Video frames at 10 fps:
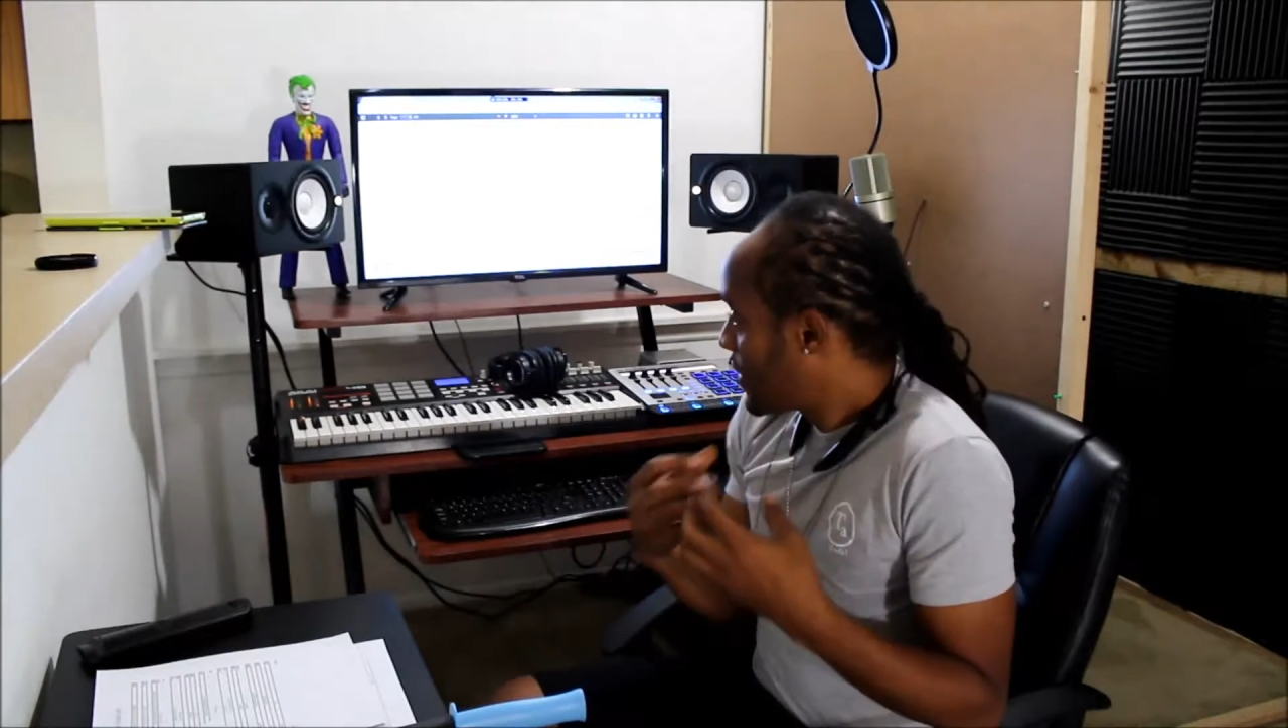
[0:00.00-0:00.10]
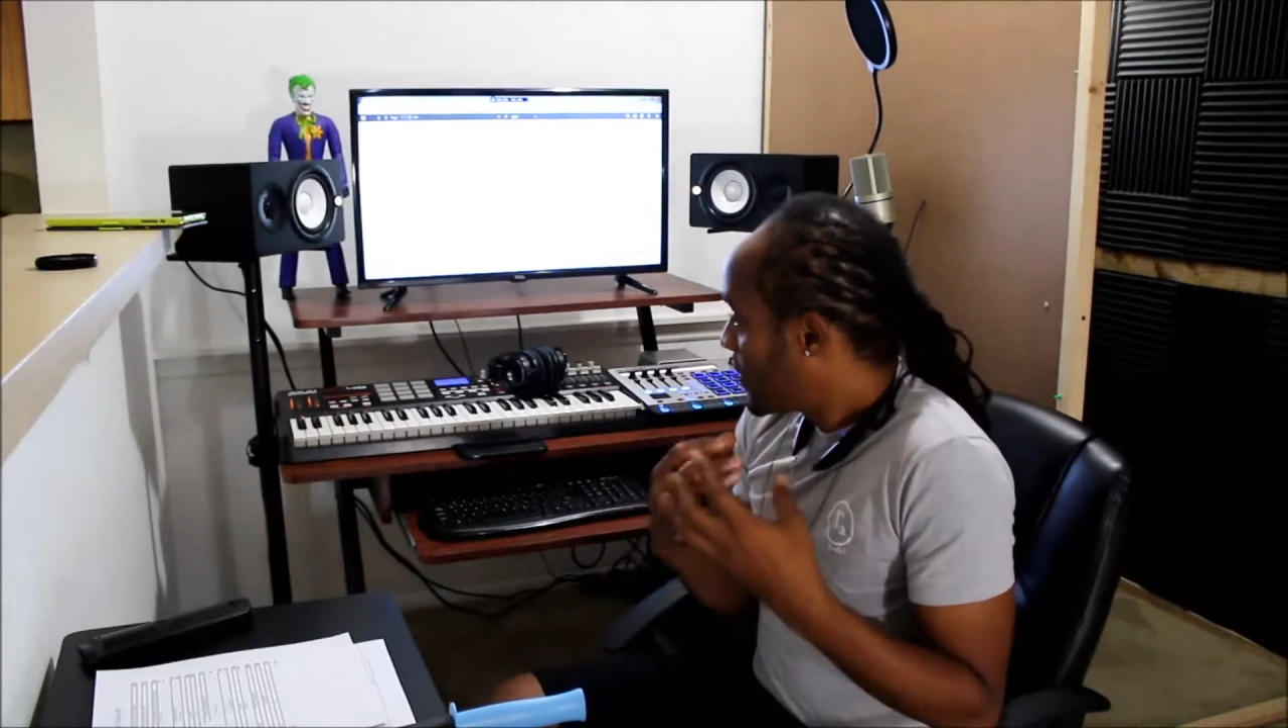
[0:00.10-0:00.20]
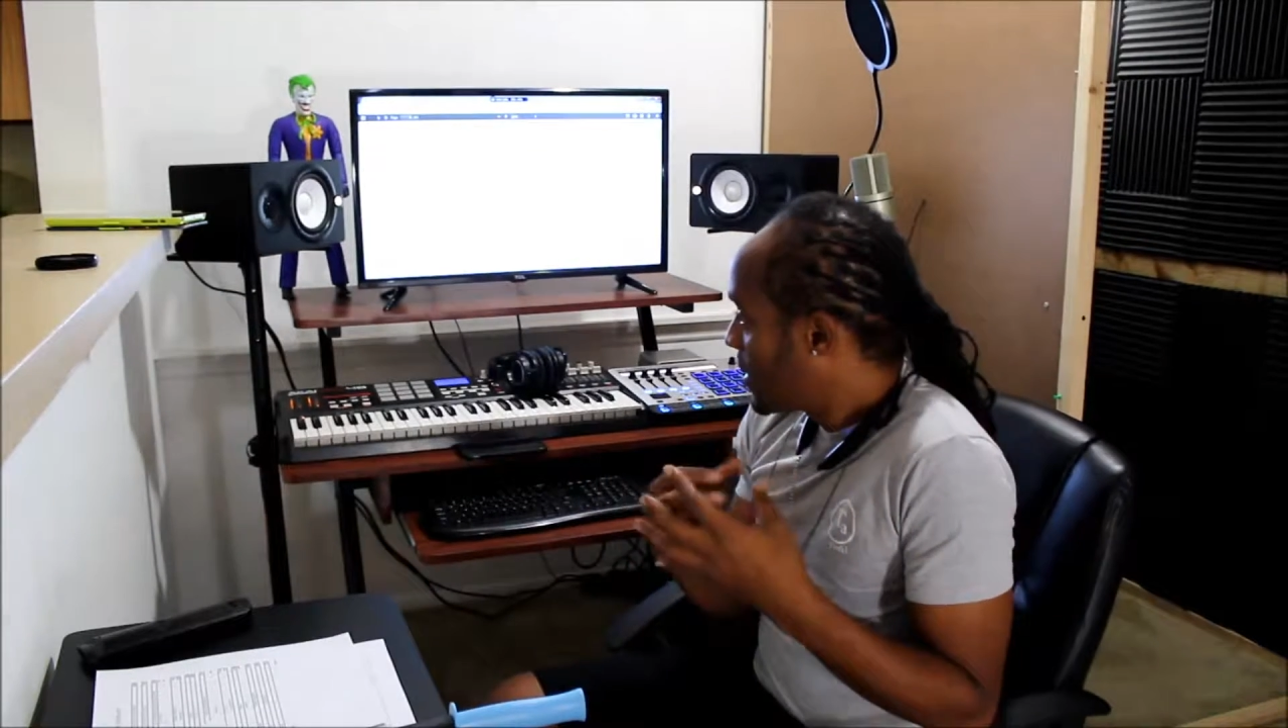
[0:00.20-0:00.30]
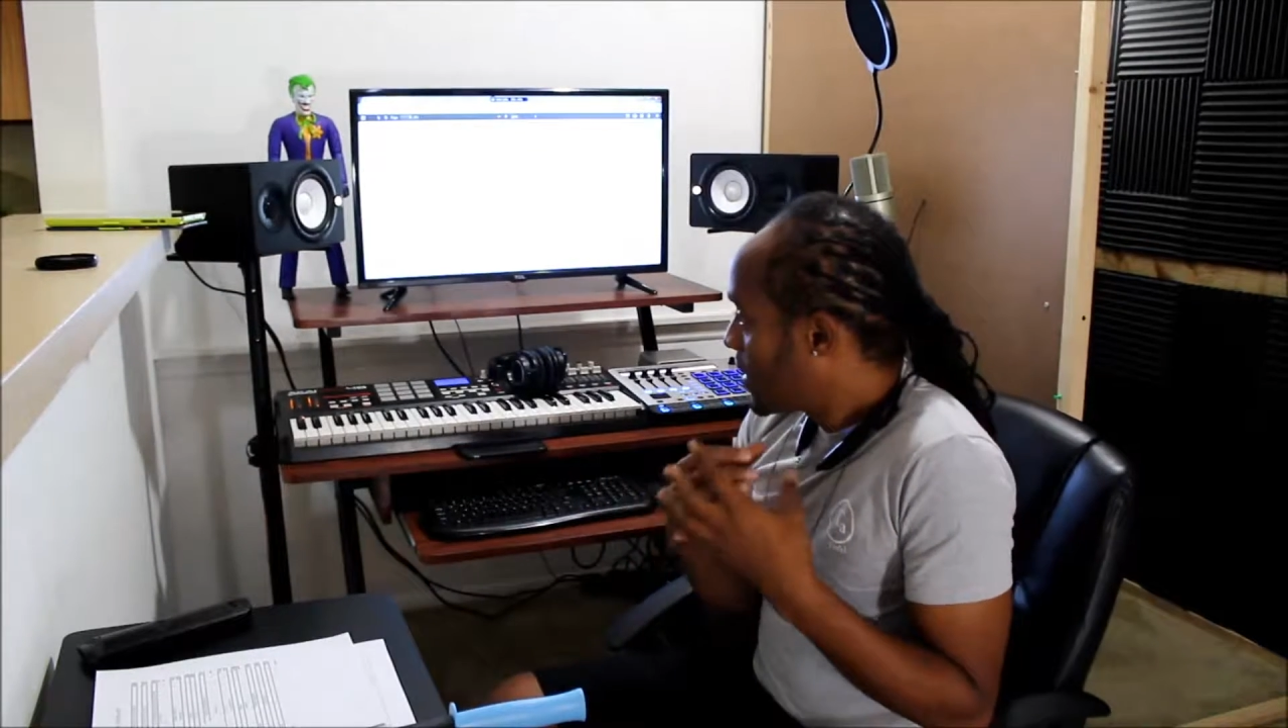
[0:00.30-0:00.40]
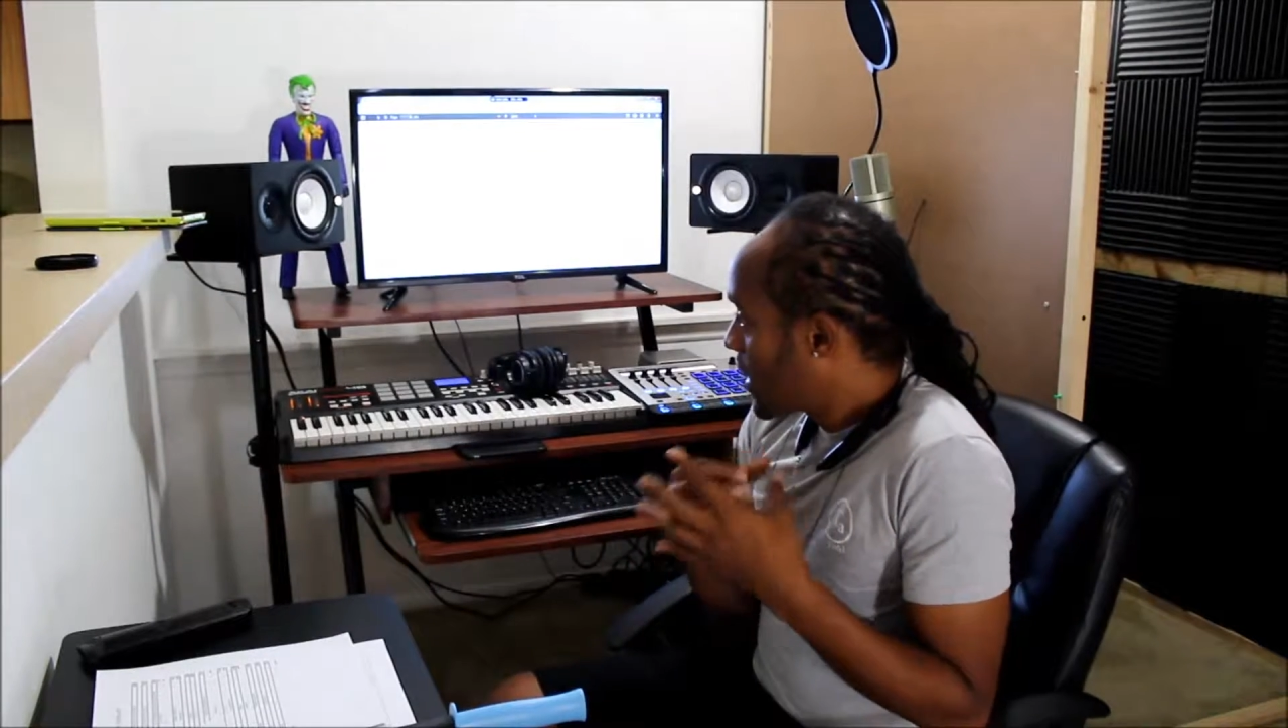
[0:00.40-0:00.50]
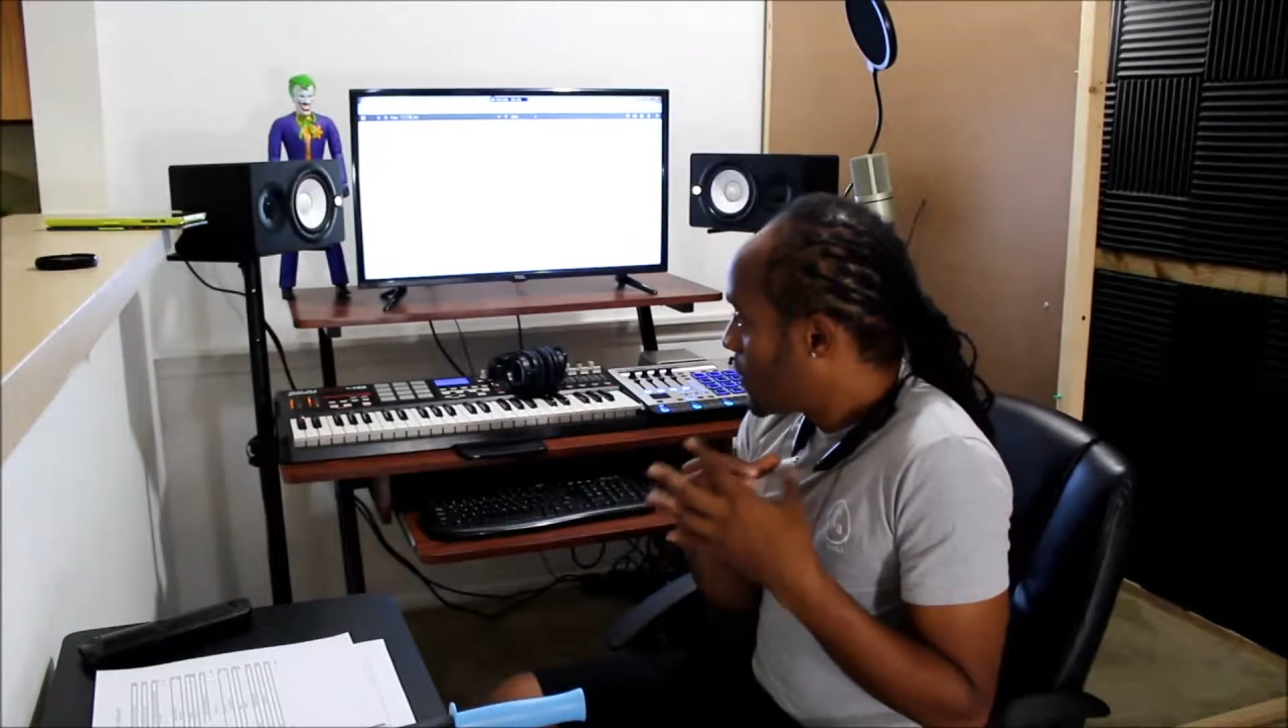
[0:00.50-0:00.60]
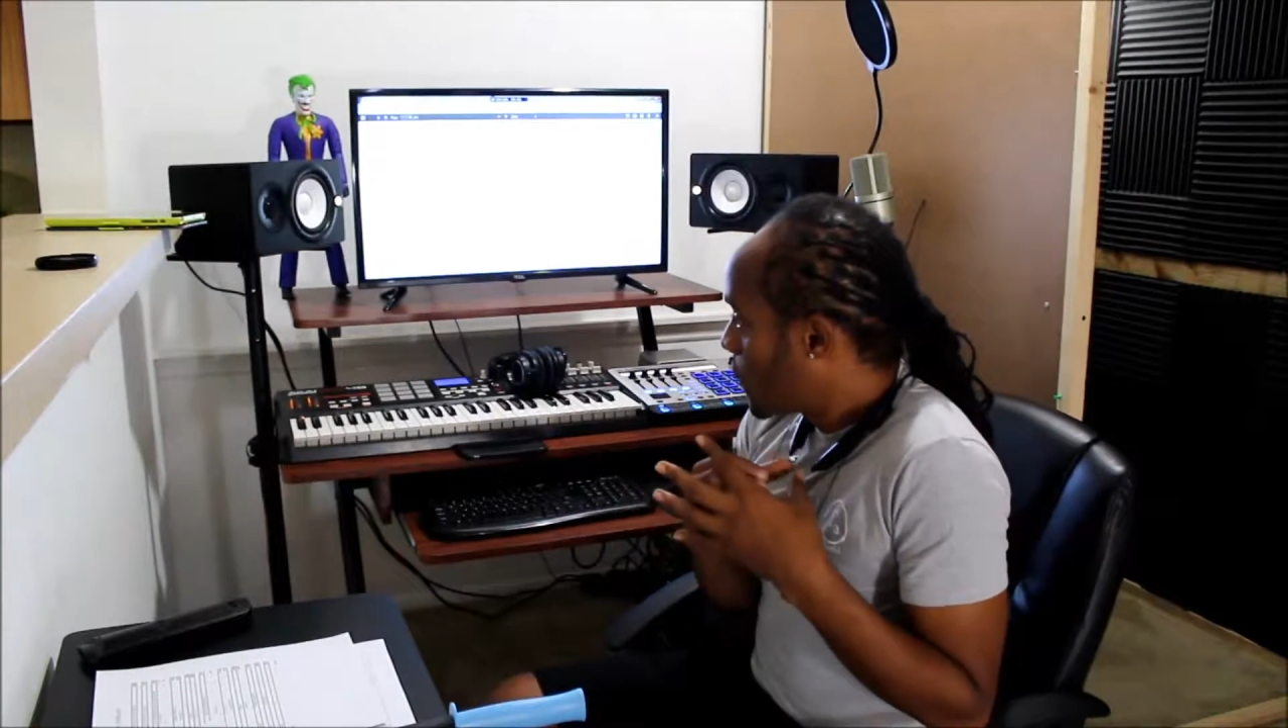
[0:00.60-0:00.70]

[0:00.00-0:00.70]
everything that